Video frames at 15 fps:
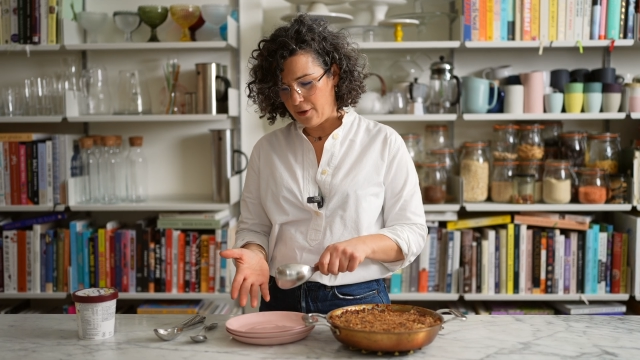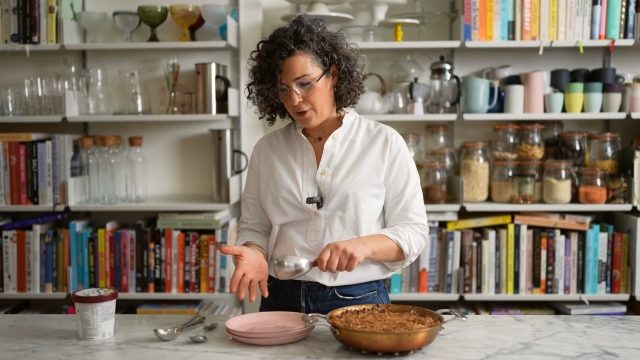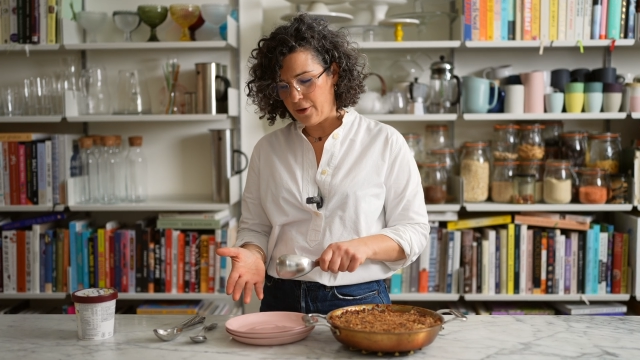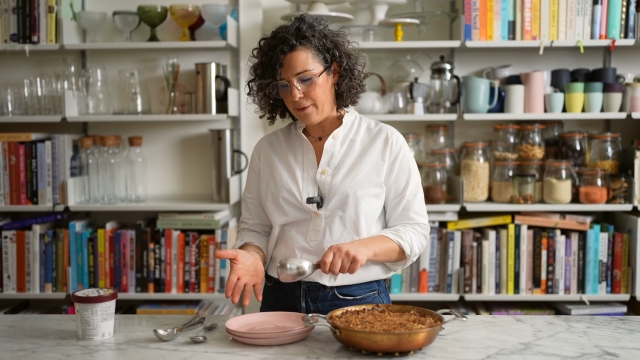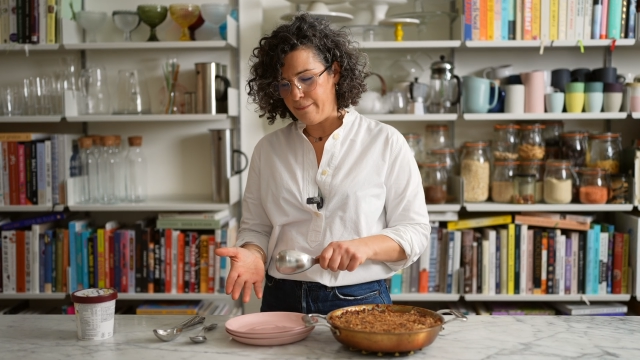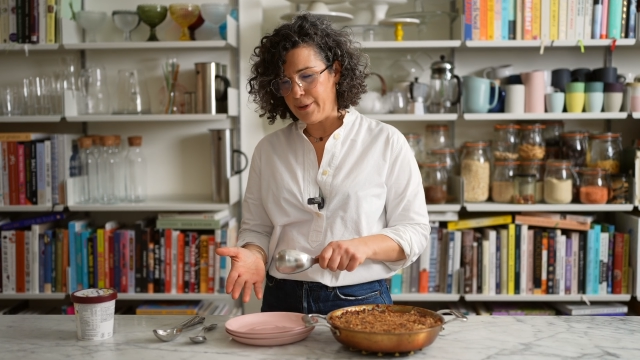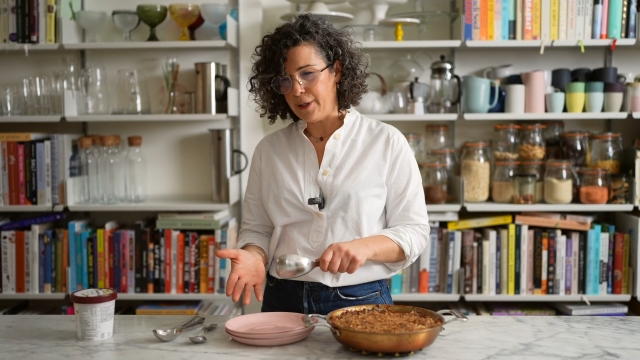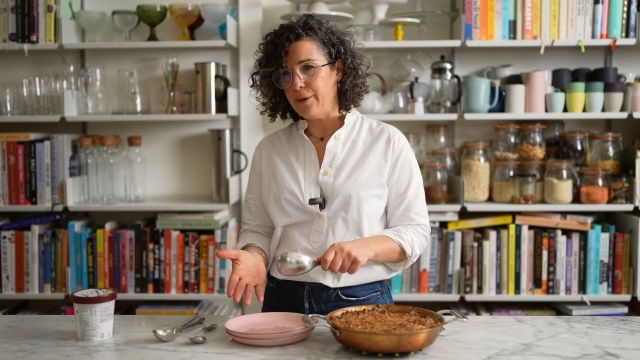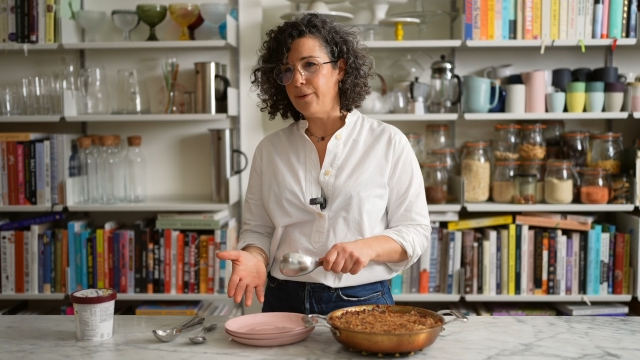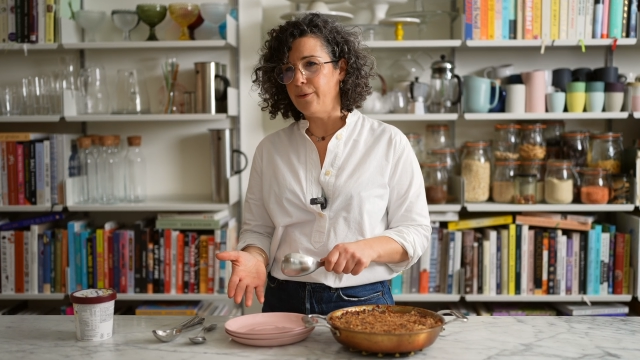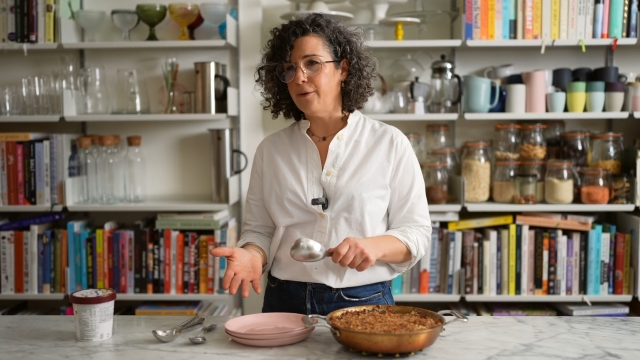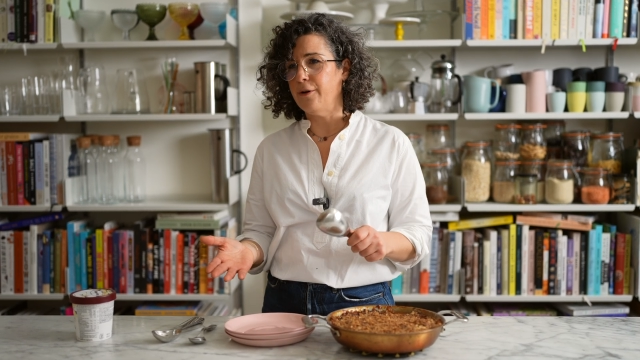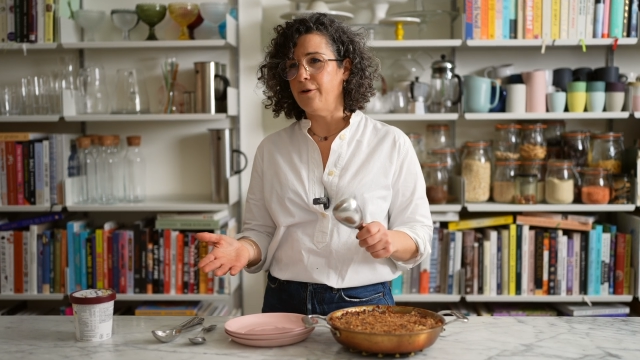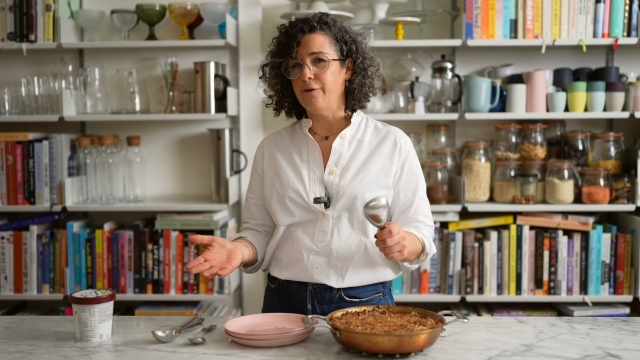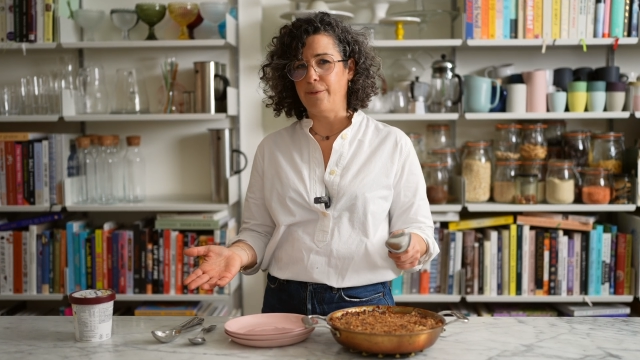on a
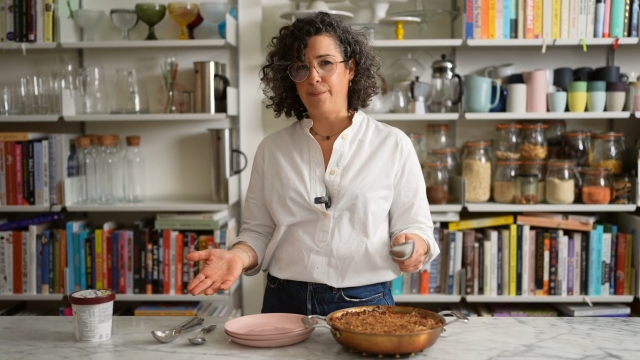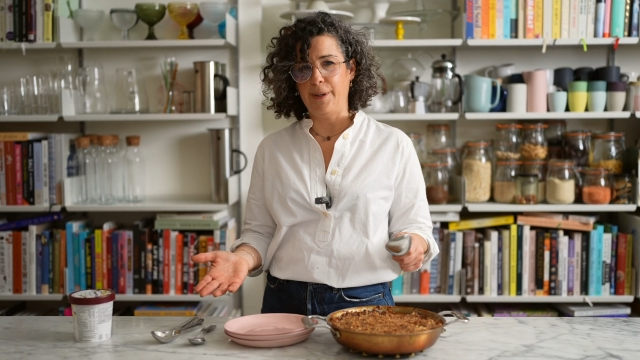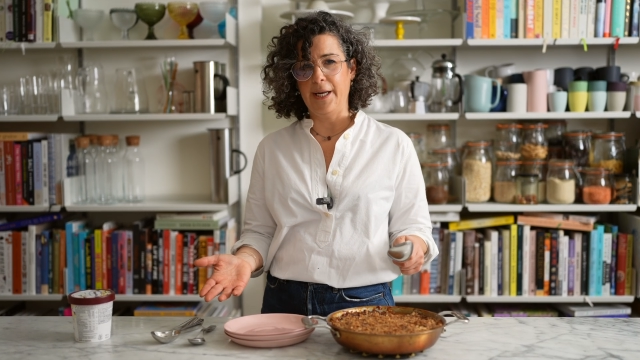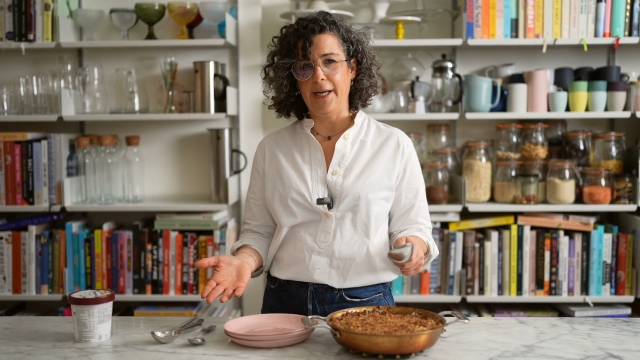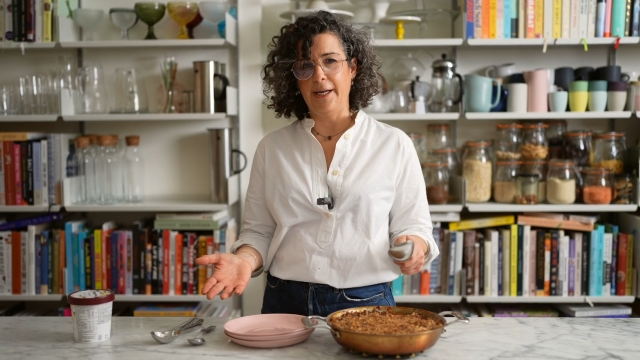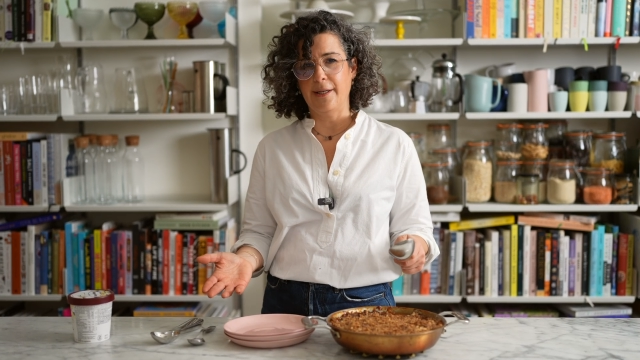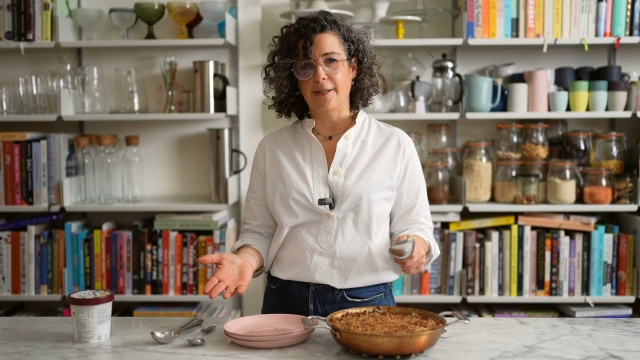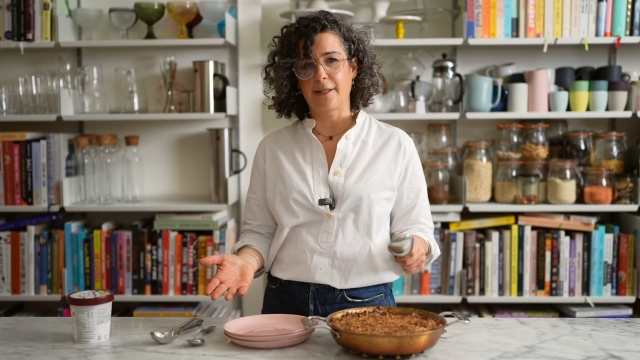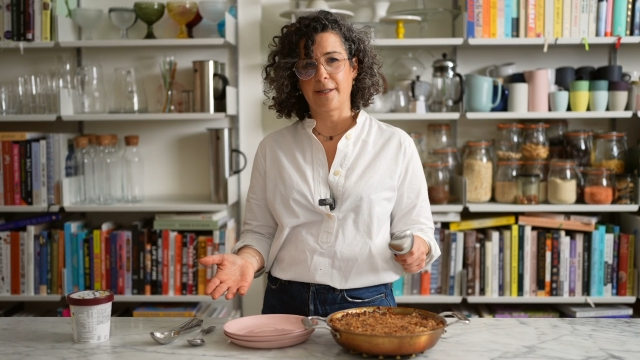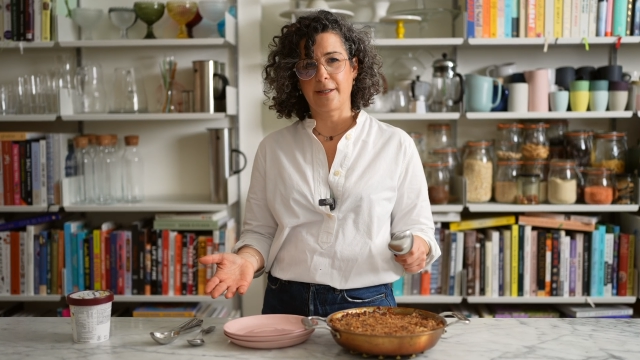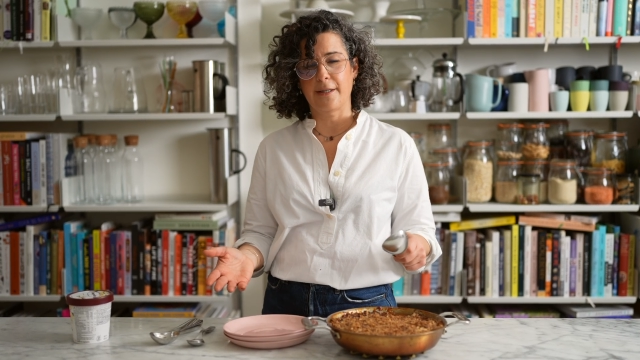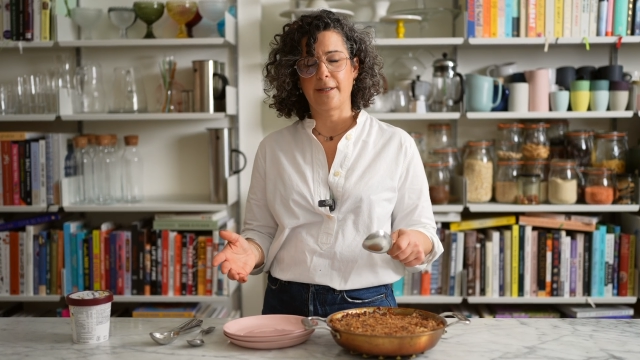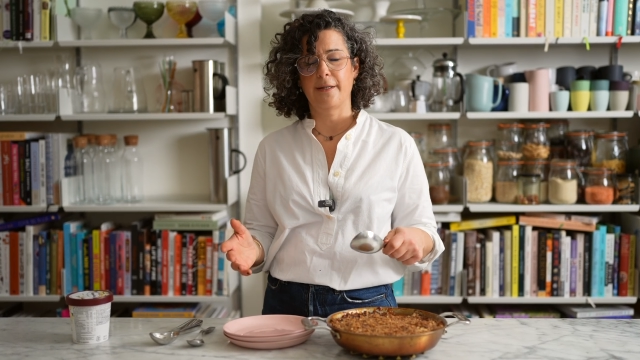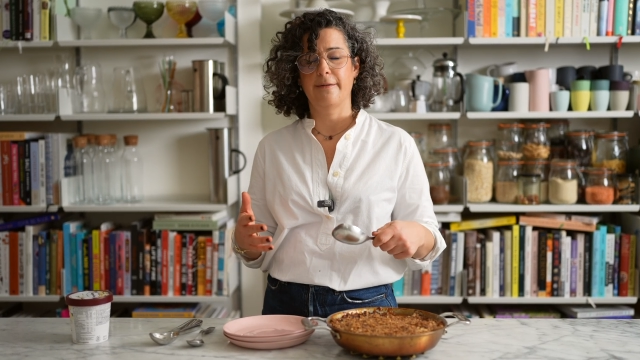bowl or a plate.